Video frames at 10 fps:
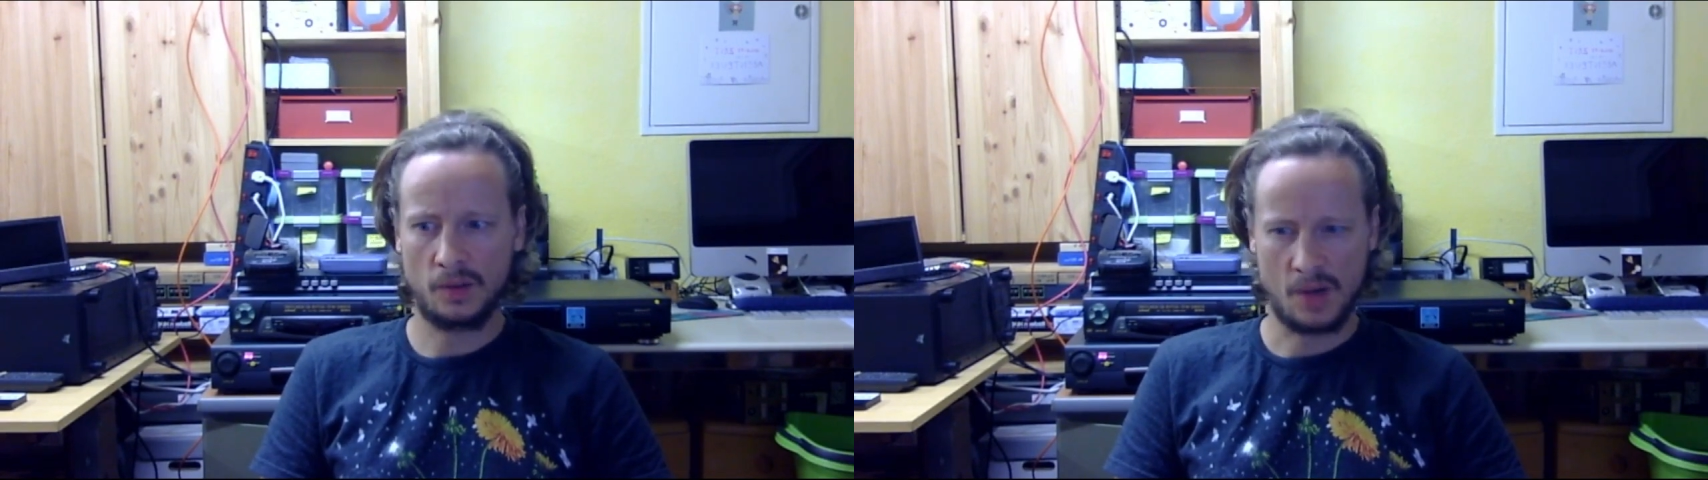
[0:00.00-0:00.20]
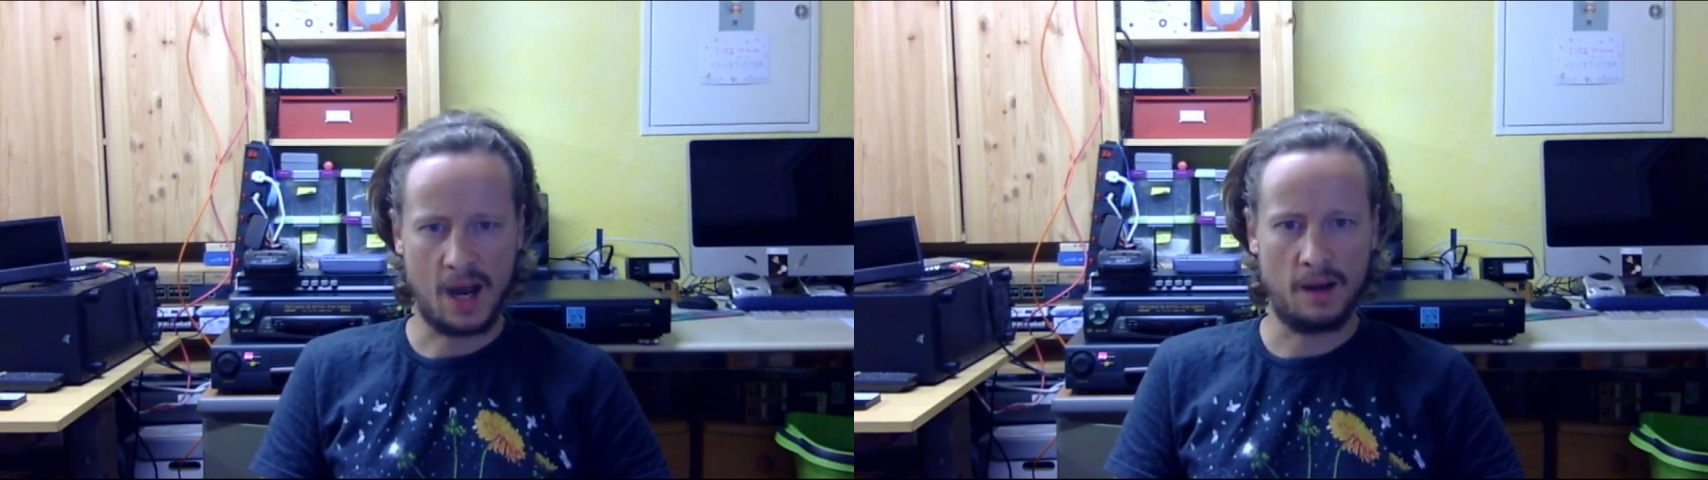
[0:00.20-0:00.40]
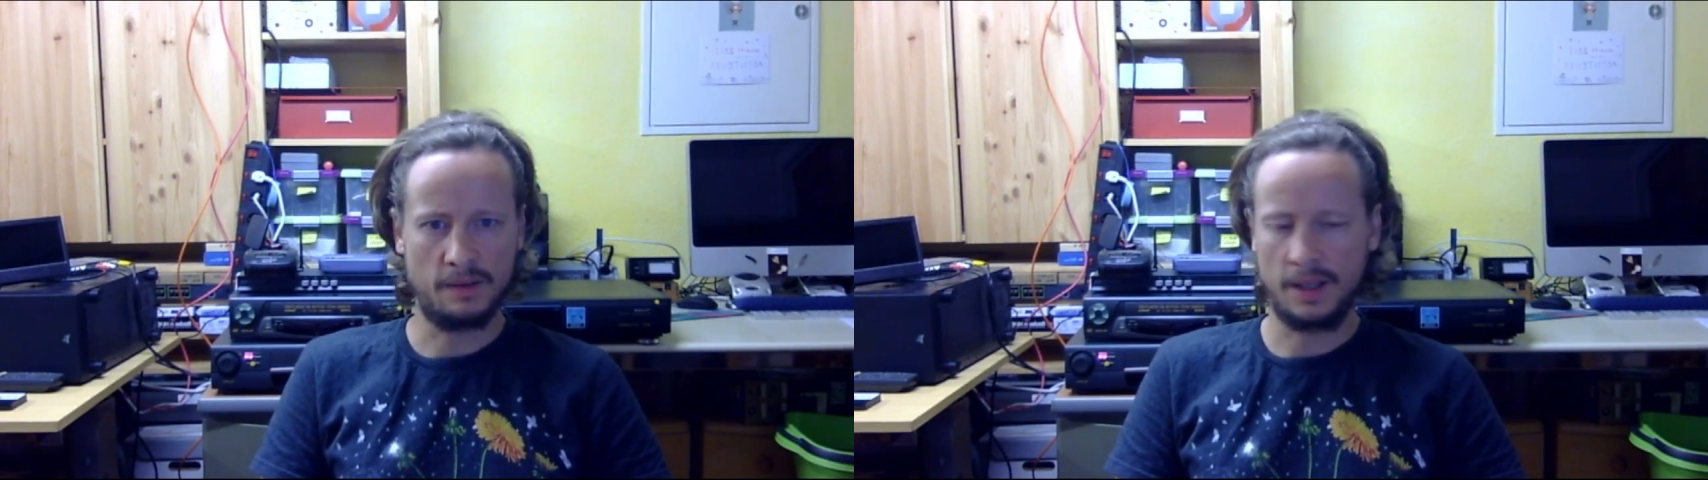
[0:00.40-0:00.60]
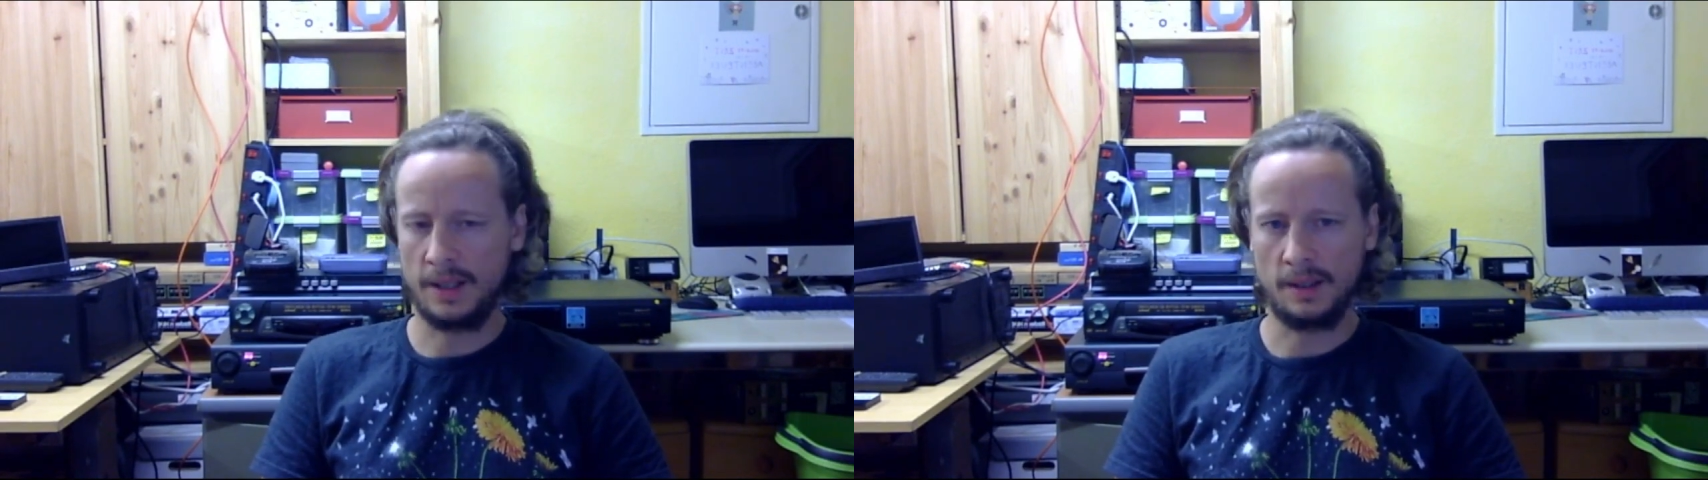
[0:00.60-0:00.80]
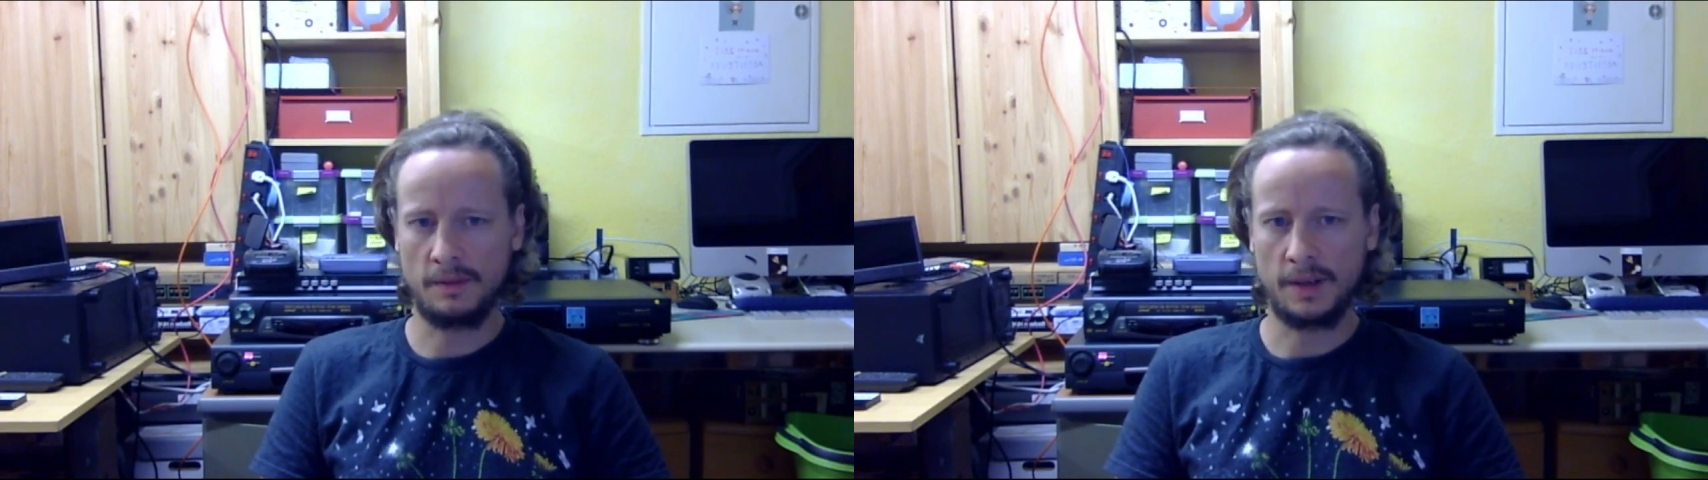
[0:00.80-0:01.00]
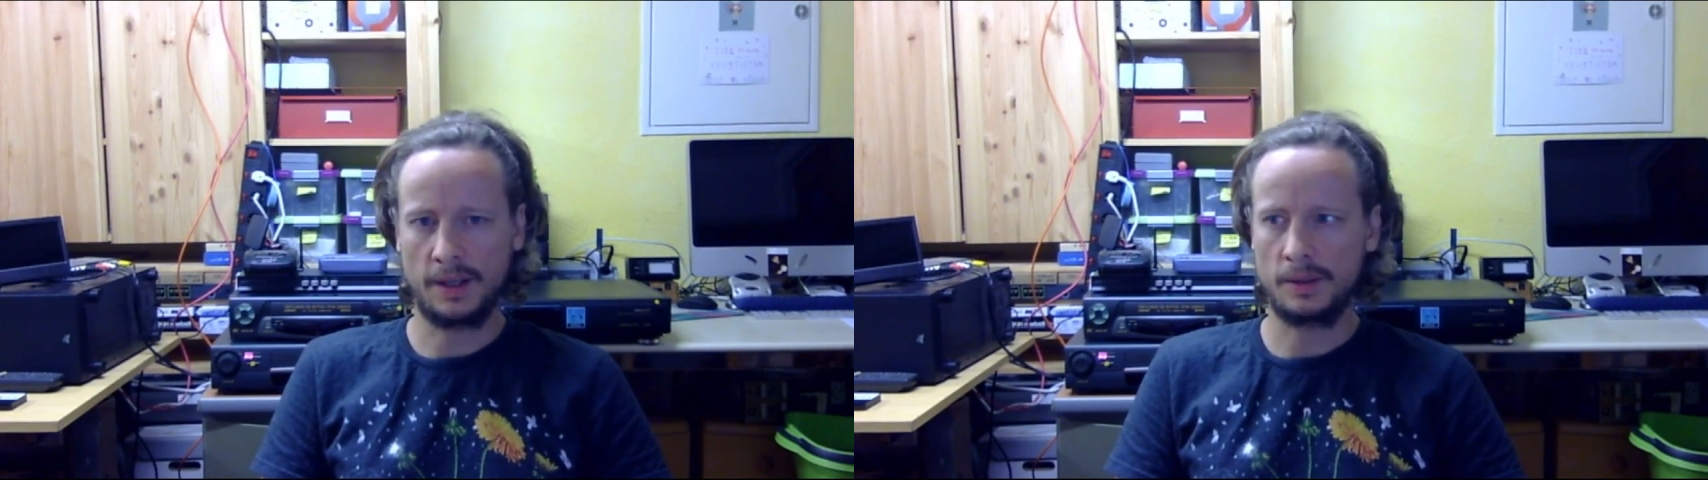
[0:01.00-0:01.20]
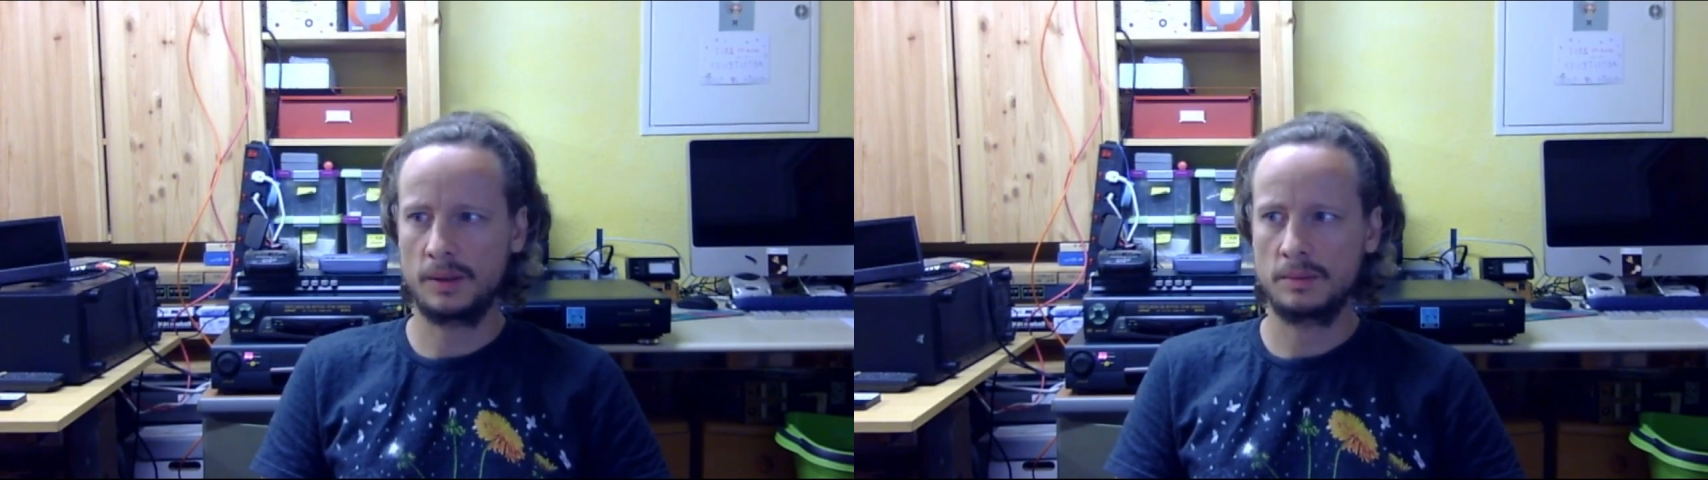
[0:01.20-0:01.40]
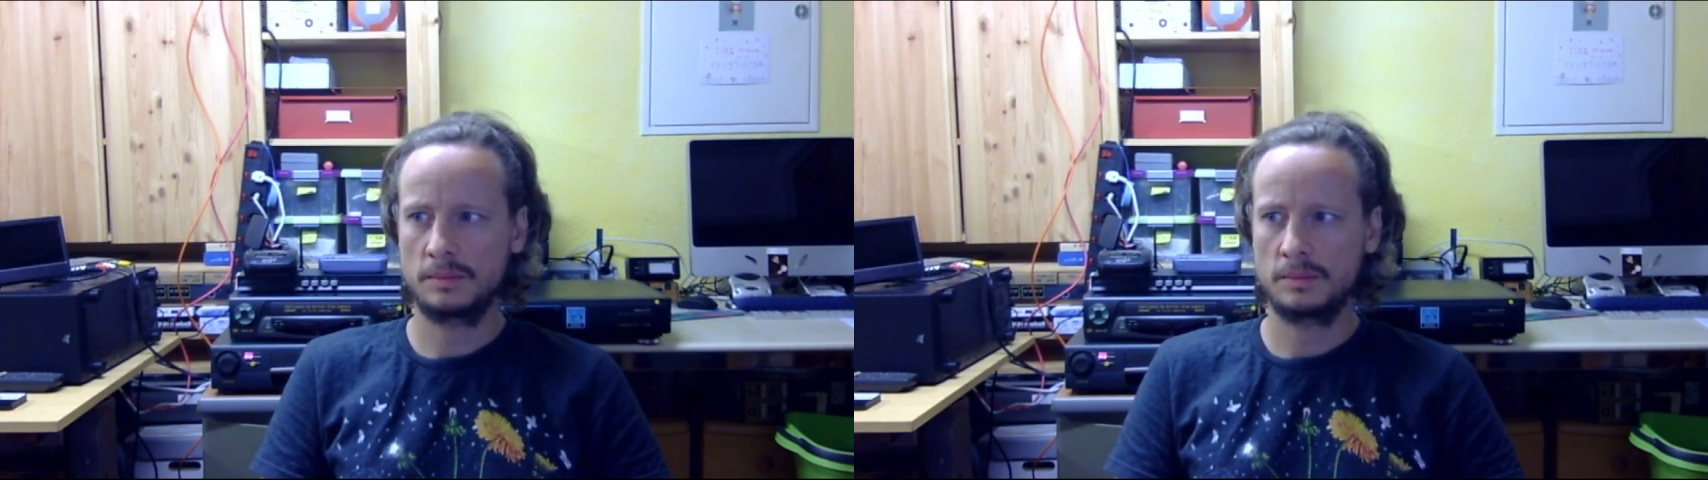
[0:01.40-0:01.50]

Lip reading: to have an identifier